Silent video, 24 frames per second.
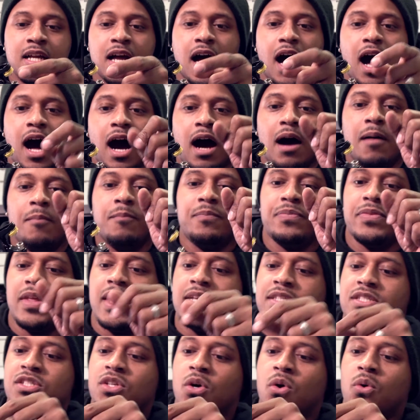
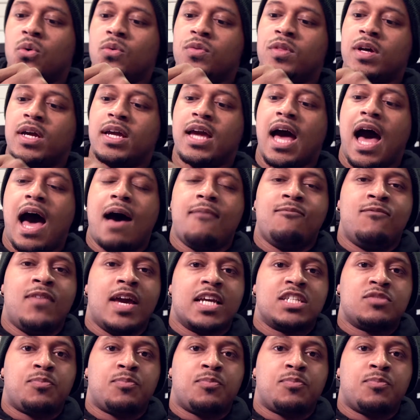And so the convex